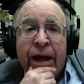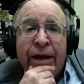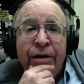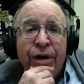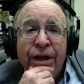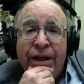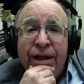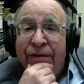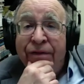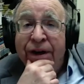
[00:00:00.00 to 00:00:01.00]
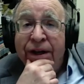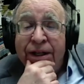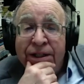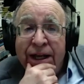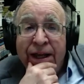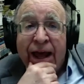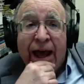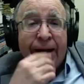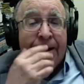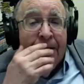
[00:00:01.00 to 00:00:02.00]
And you can definitely see
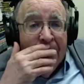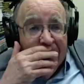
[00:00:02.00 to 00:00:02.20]
that